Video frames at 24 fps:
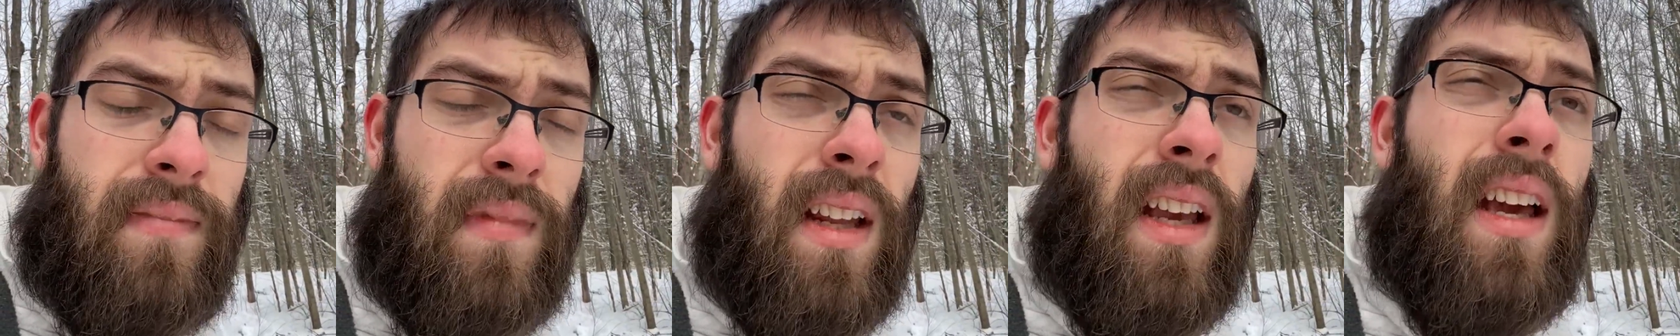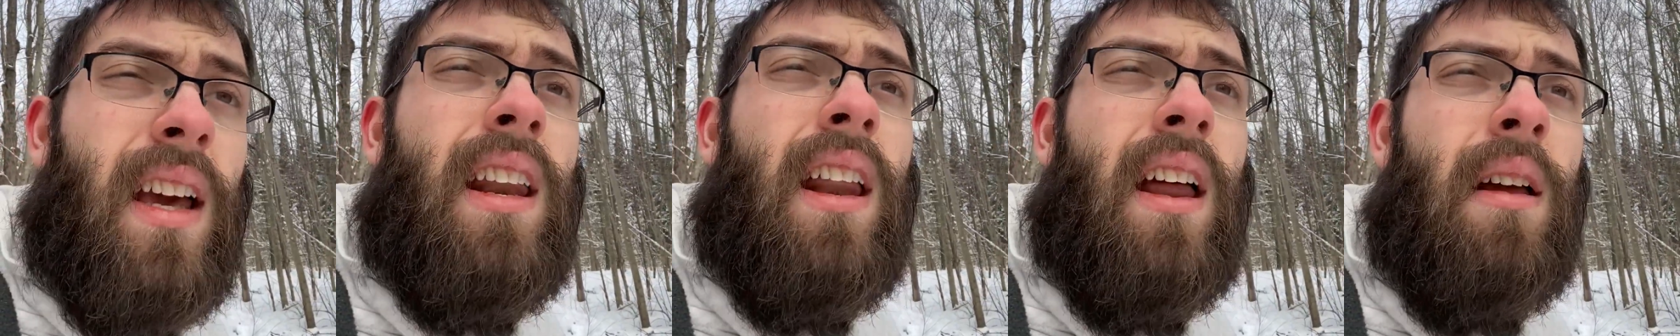
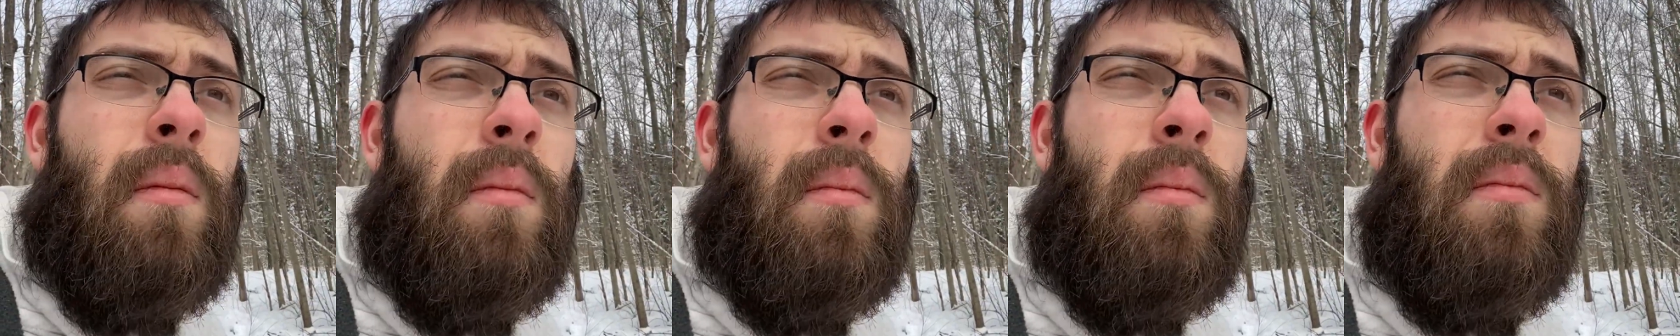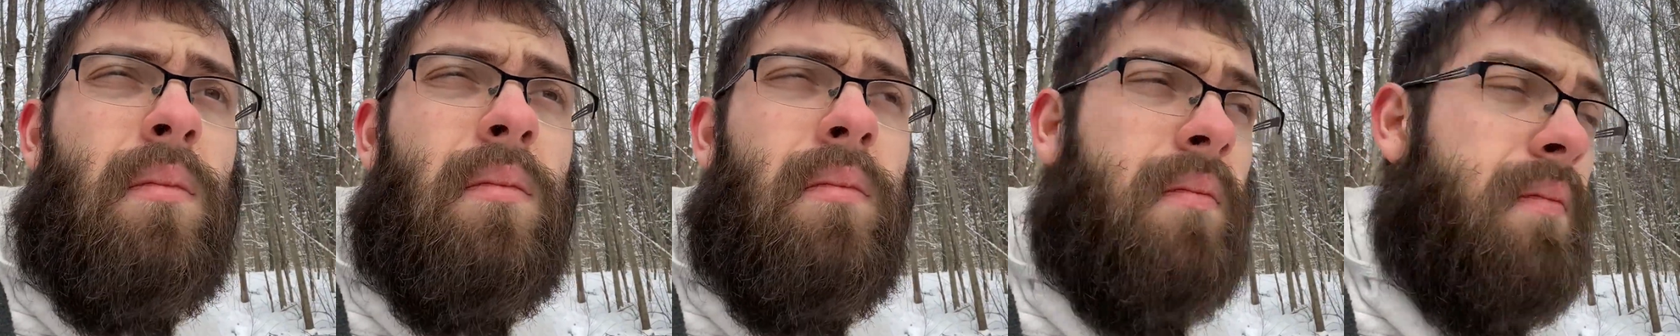
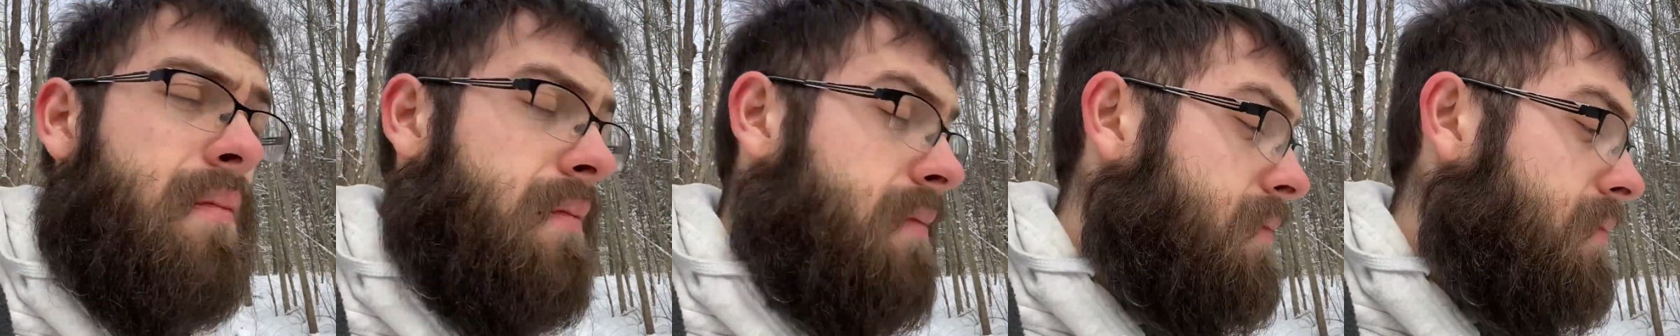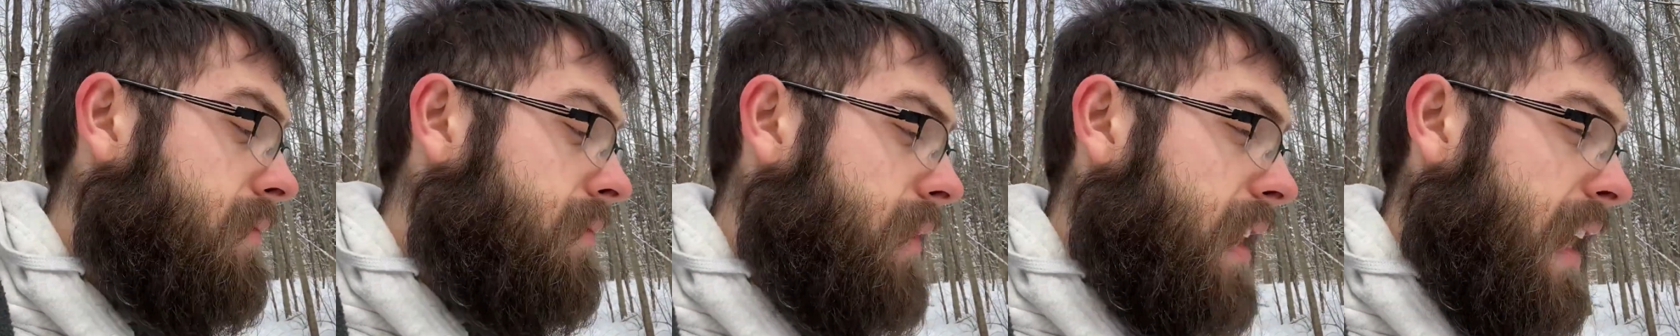And
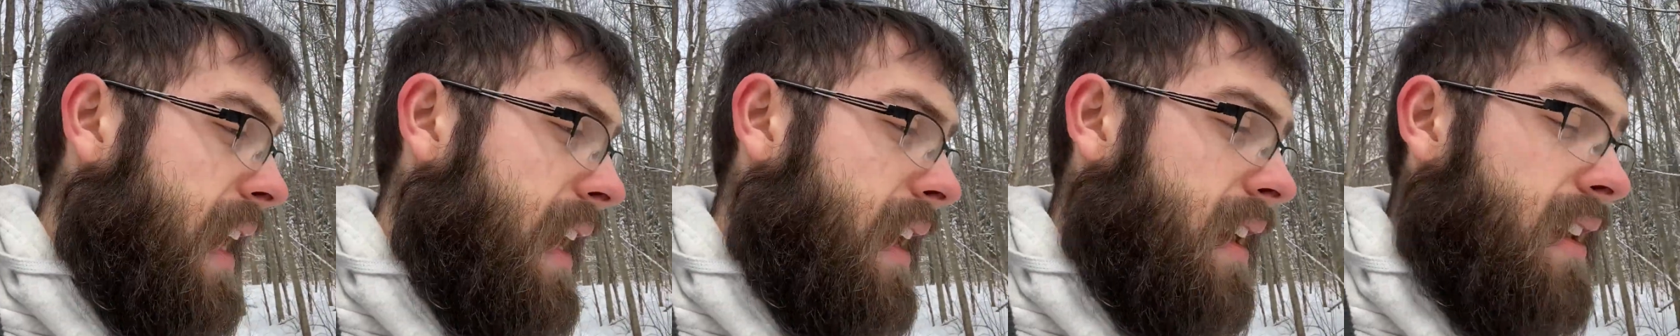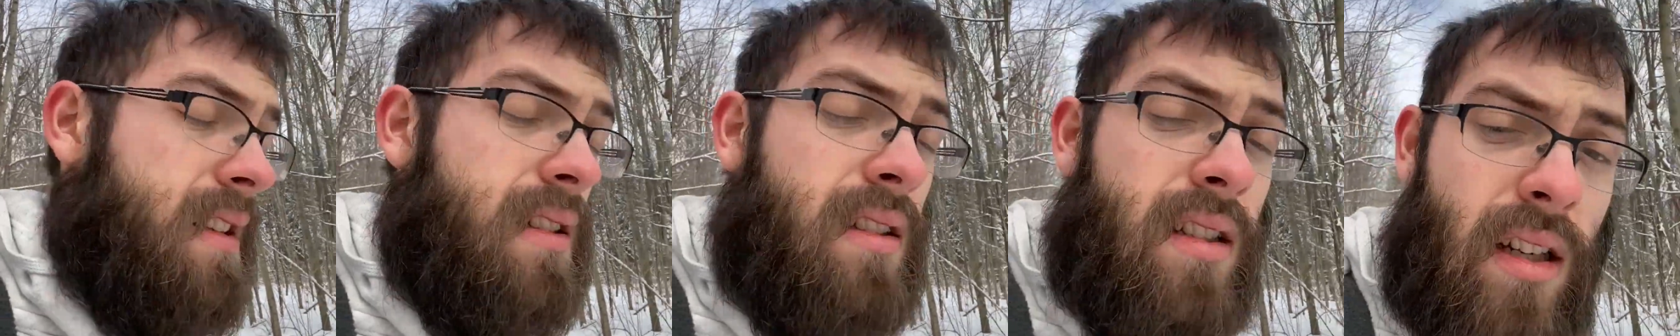
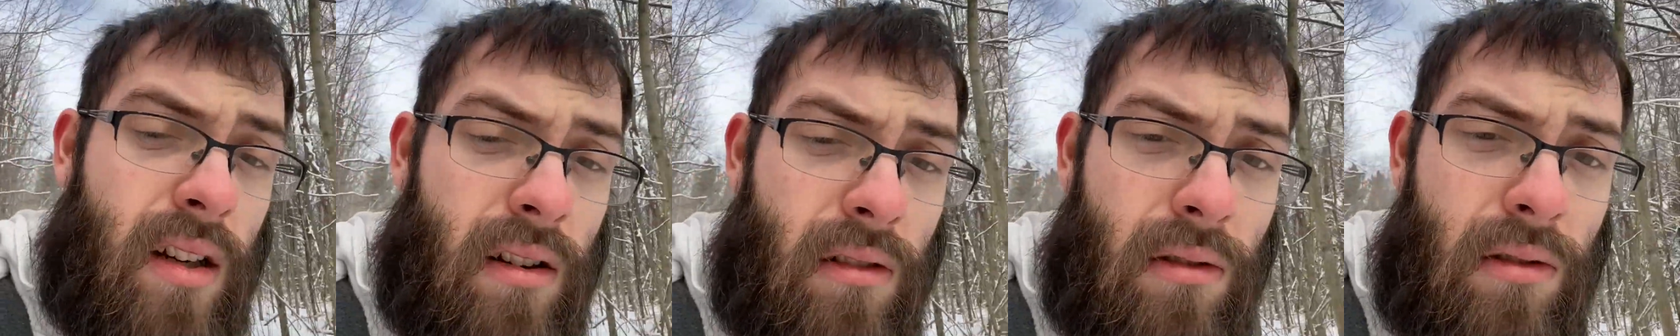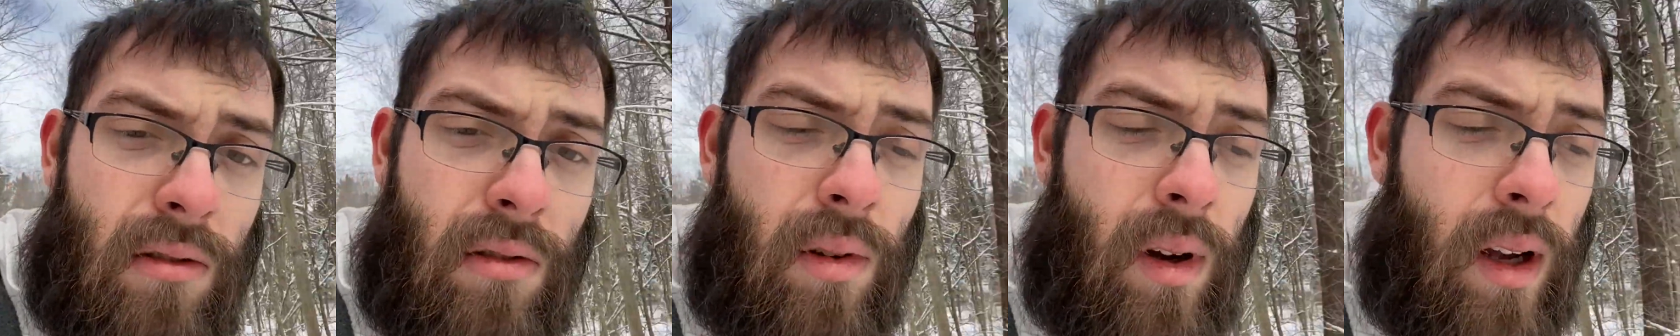that is going to
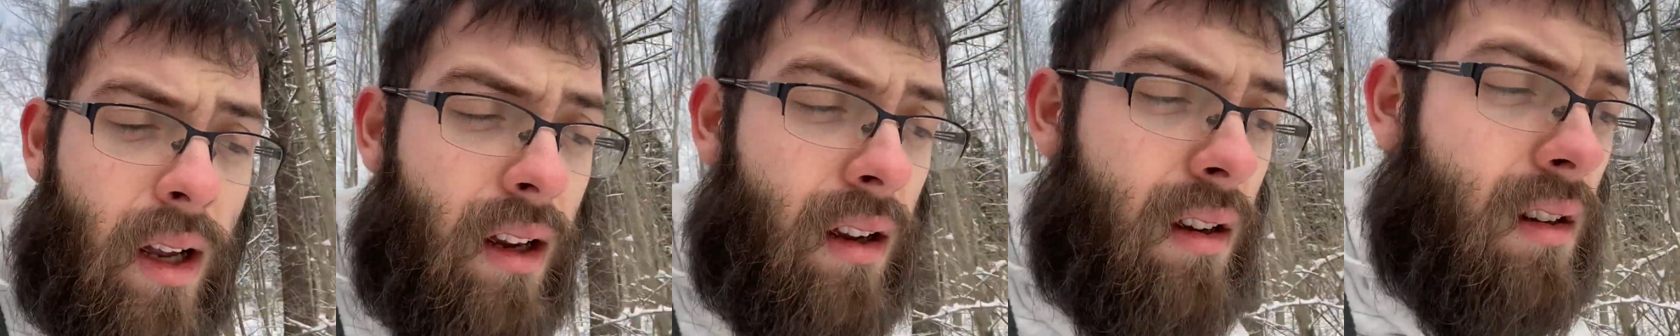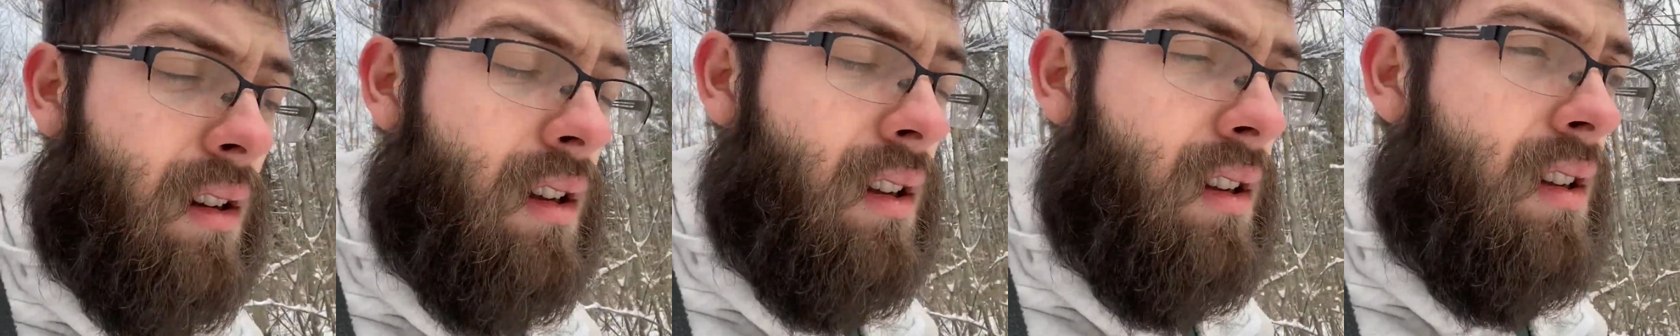
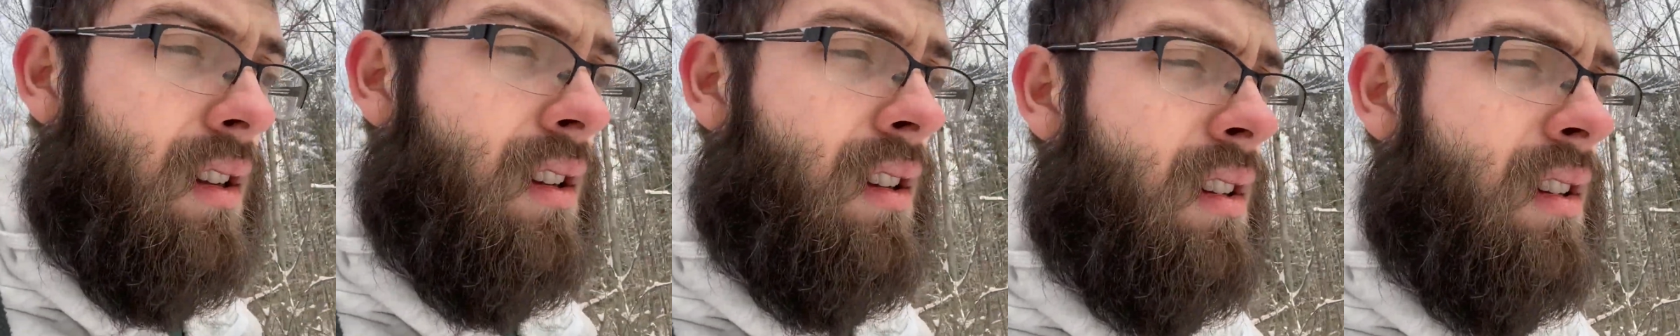require,